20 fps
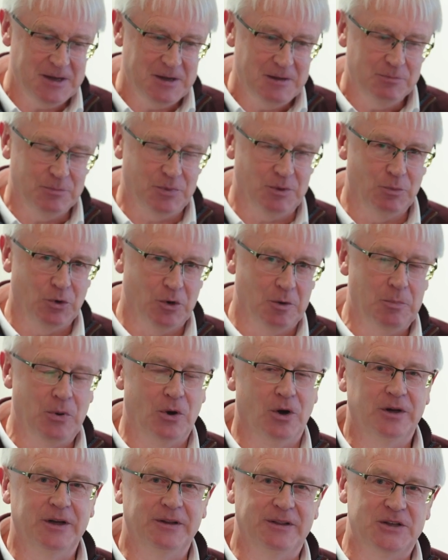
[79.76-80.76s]
But more
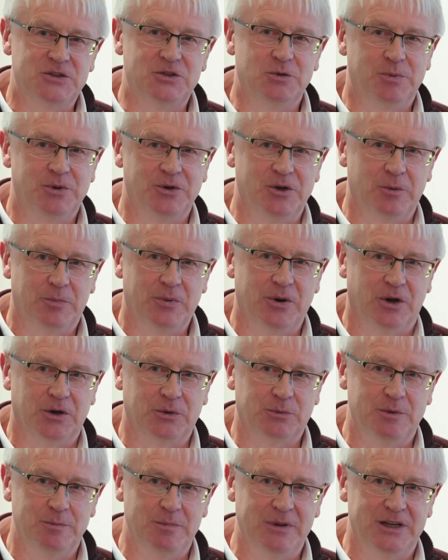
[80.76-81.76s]
importantly, that superior
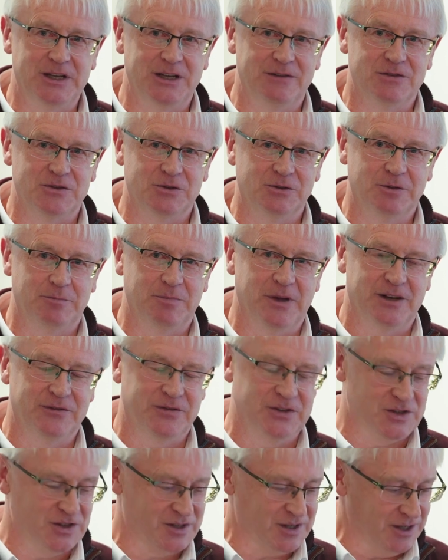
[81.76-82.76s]
product we believe is going to
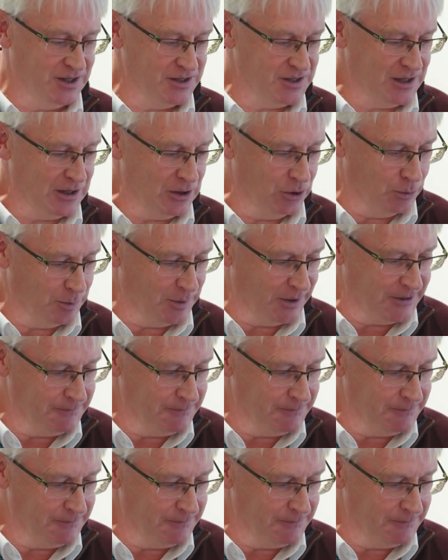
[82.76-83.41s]
benefit society globally.